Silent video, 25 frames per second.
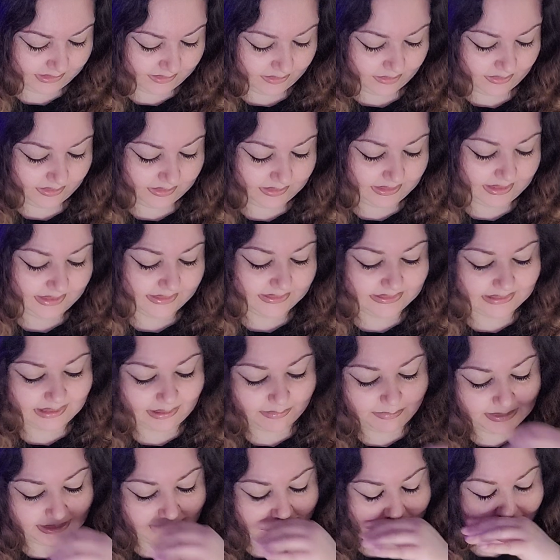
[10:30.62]
Or like
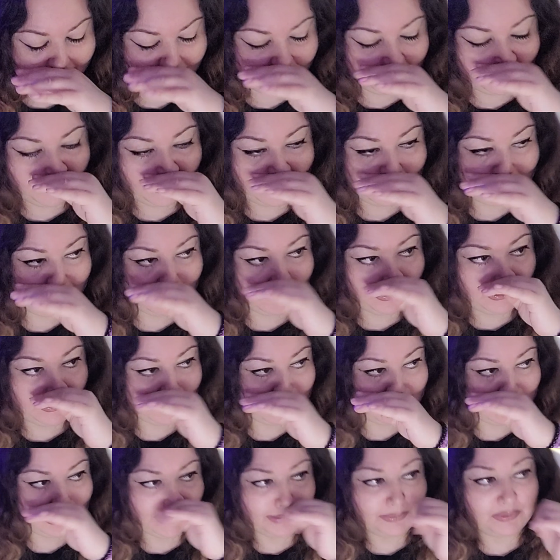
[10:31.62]
somebody, if you're like you're
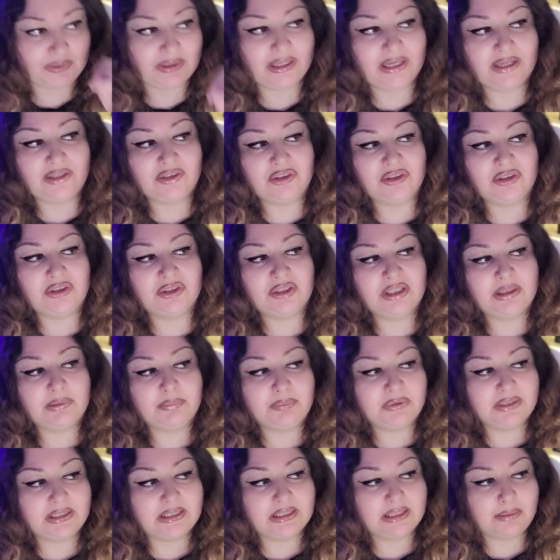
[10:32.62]
in a relationship
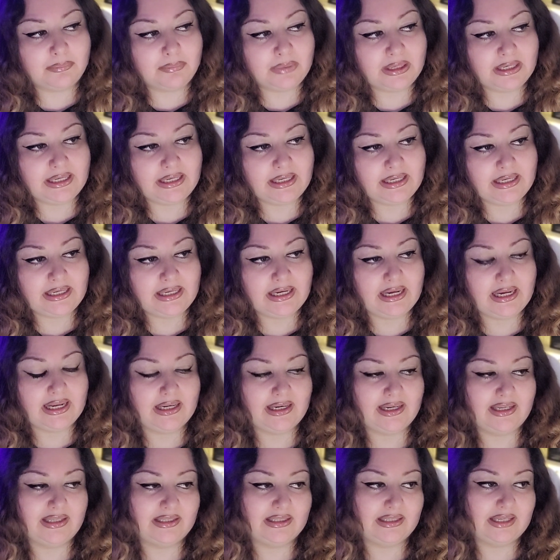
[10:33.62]
with somebody
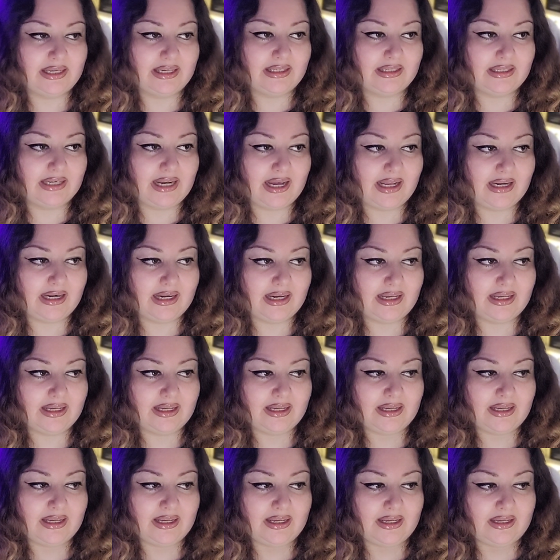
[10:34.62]
and it's like not
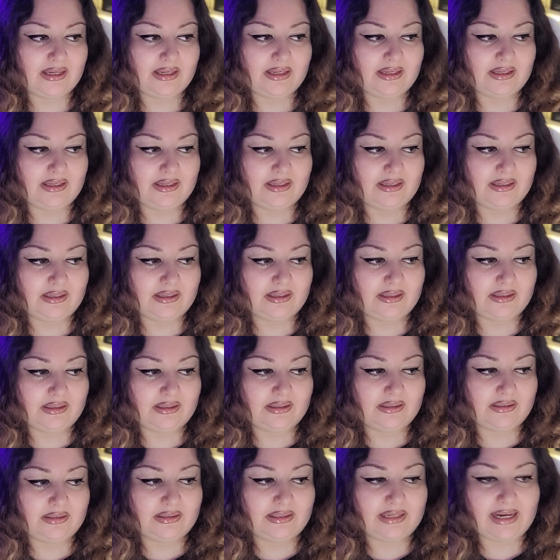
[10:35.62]

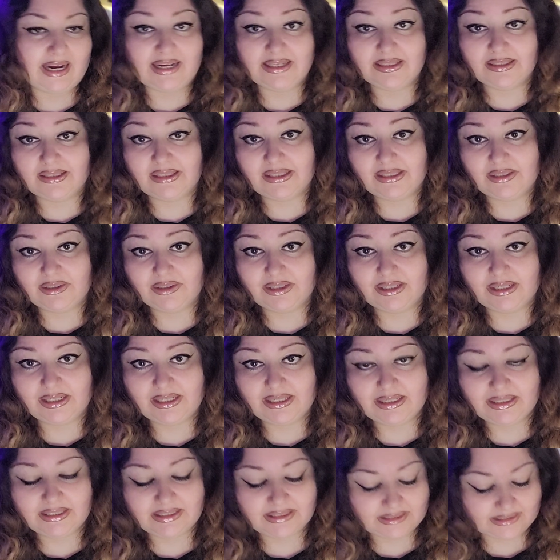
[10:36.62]
that
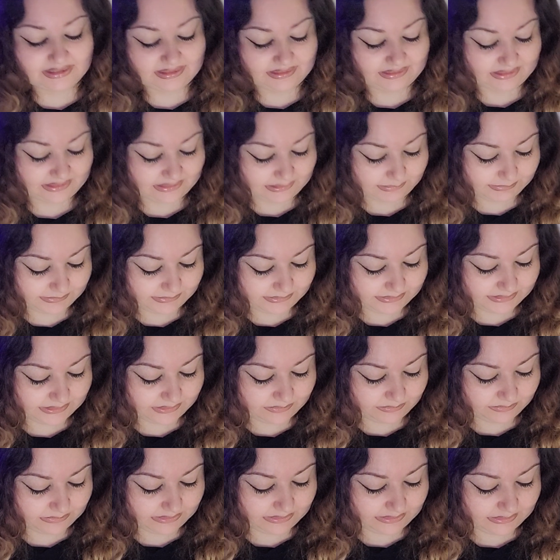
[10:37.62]
serious, this
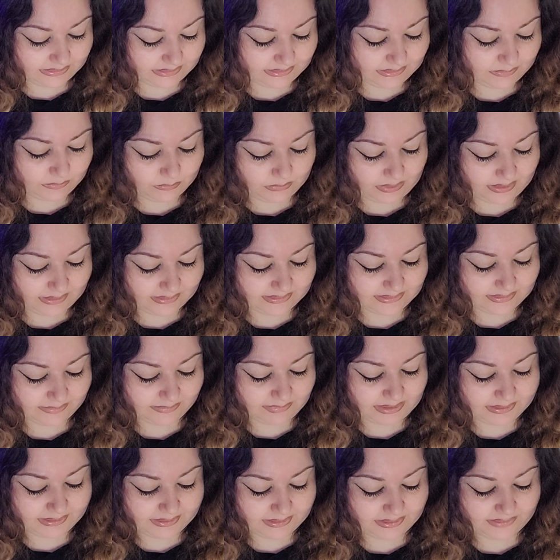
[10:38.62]
person really wants to
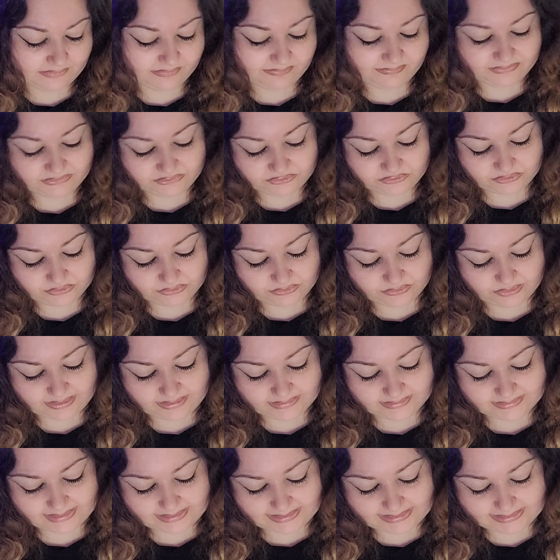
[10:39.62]
make it official
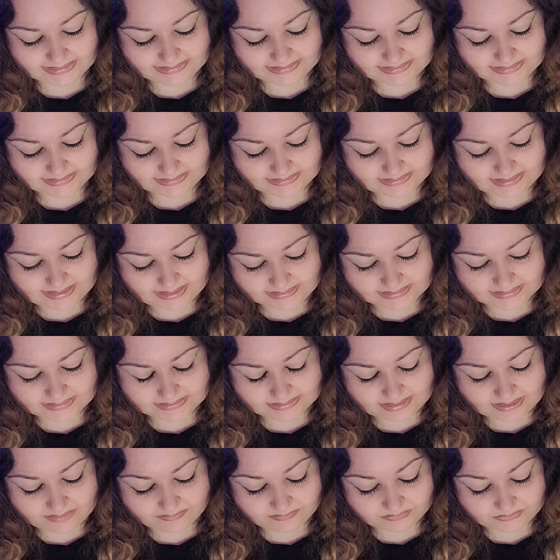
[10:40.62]
and take it to the next
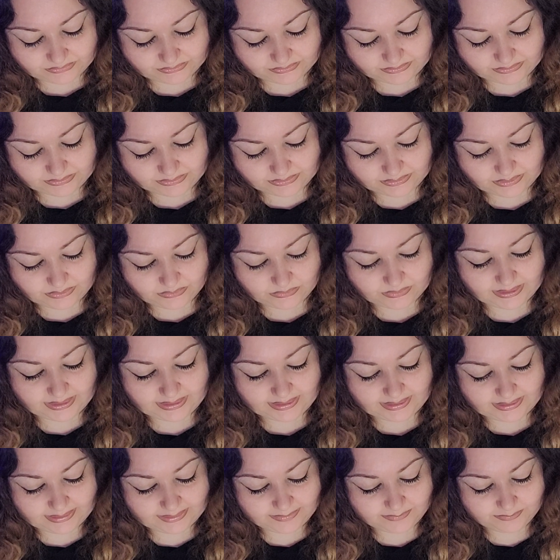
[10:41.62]
level,
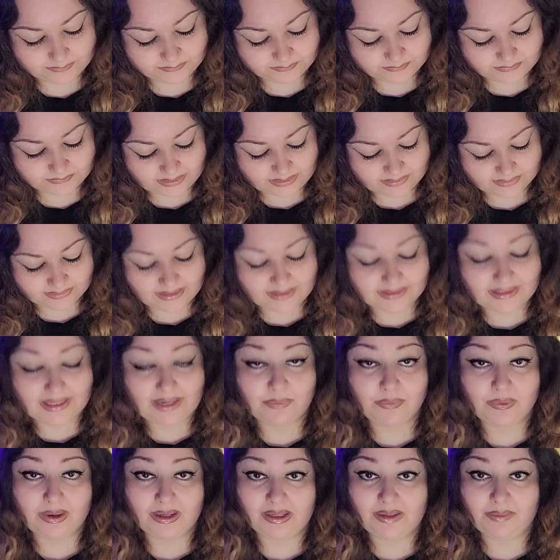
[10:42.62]
okay? Like they
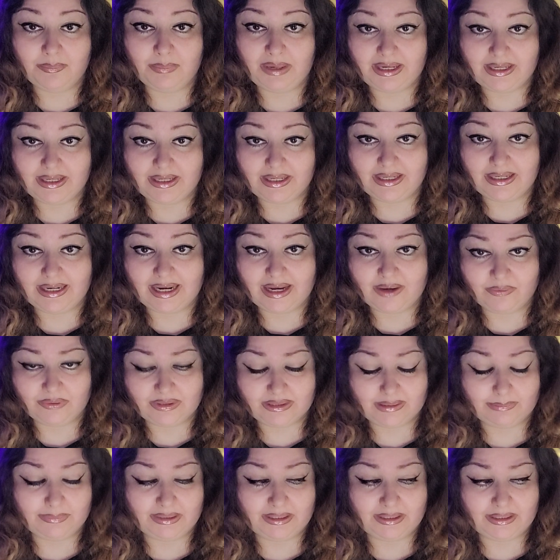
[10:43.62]
want to make an
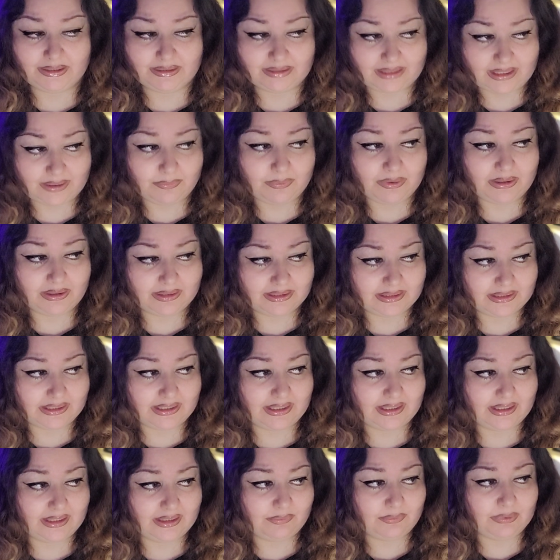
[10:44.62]
announcement. They want to
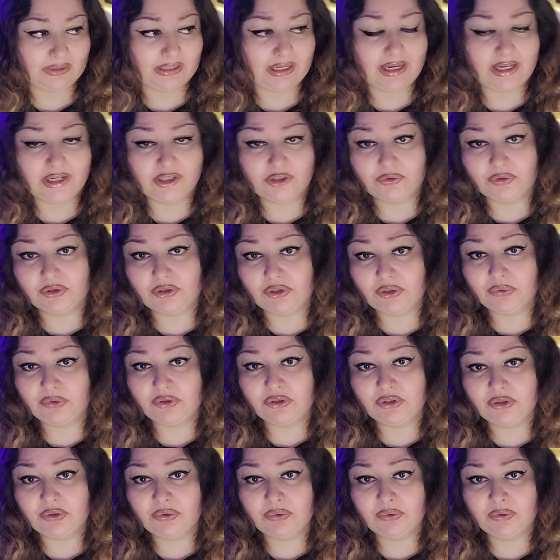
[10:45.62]
say, when they
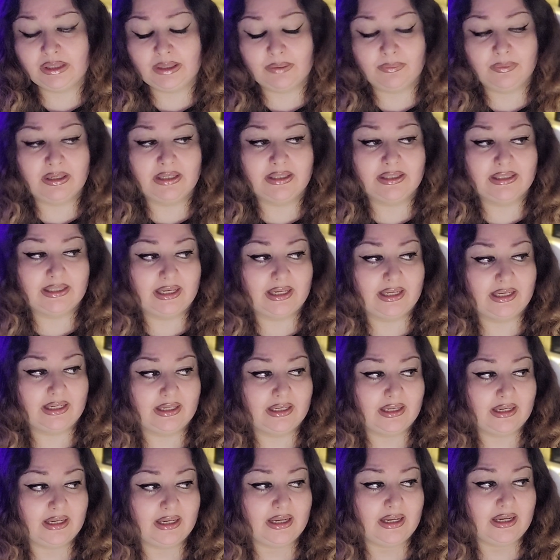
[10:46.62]
introduce you, they want to say,
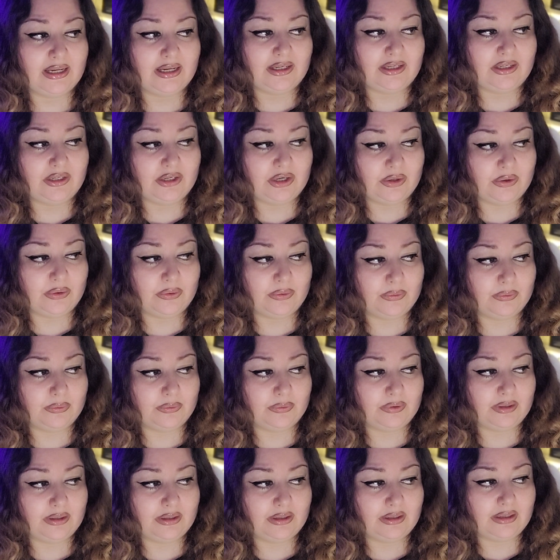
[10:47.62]
you
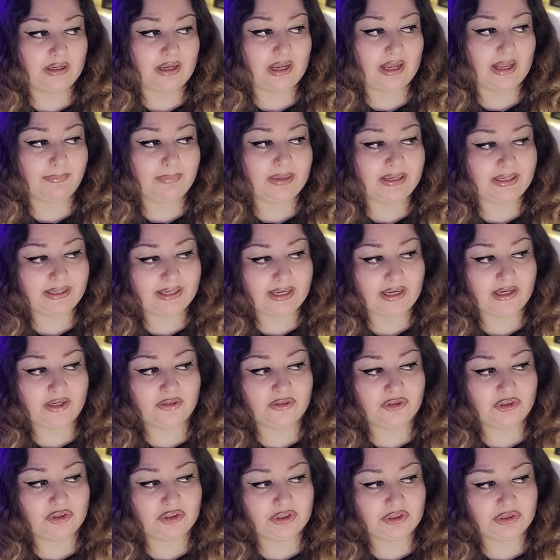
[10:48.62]
know, I'm
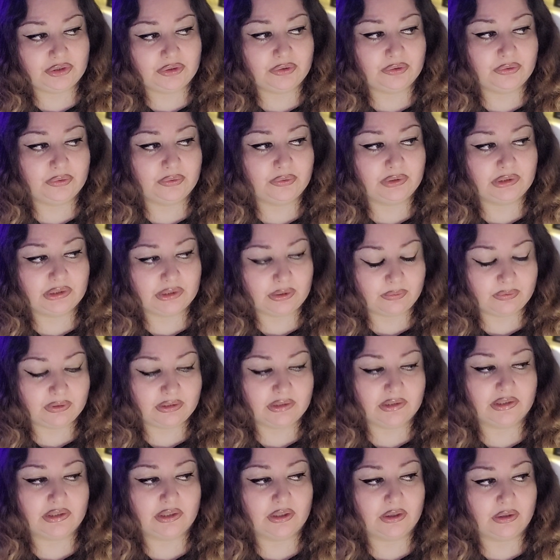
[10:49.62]
engaged to
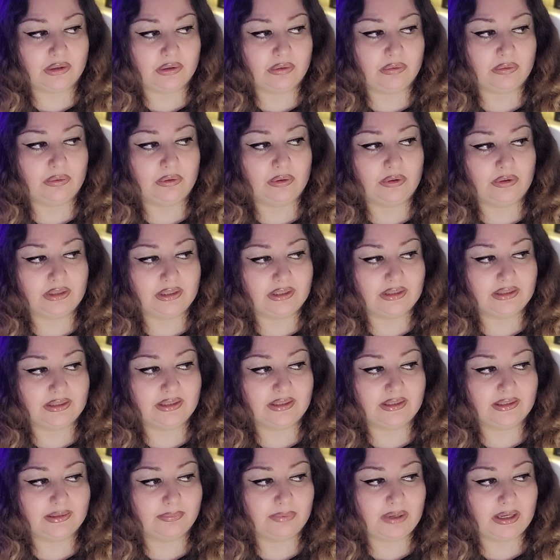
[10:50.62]
so-and-so, or this
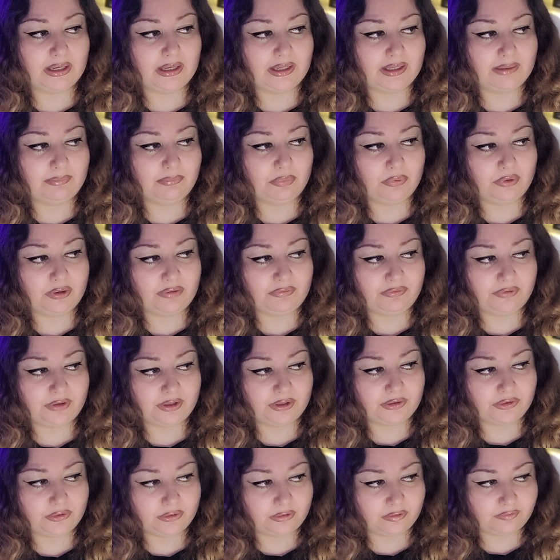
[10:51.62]
is my
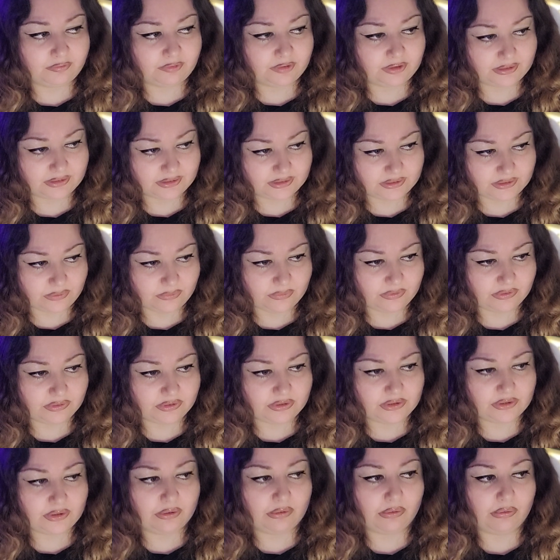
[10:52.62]
boyfriend, girlfriend,
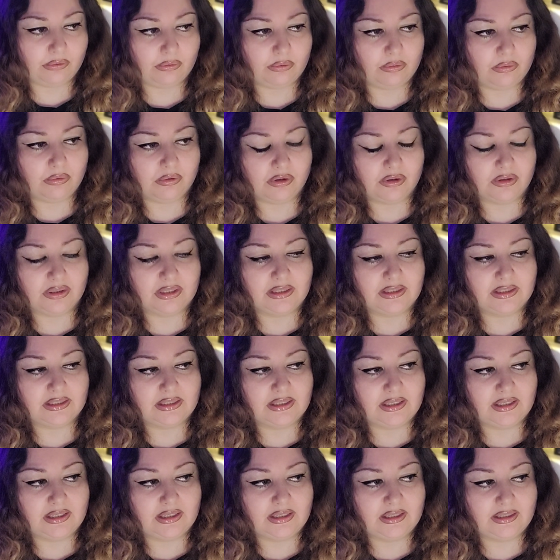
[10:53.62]
so-and-so, or this
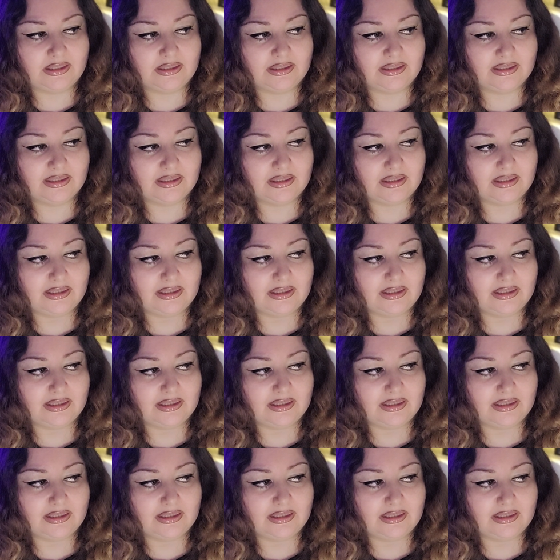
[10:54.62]
is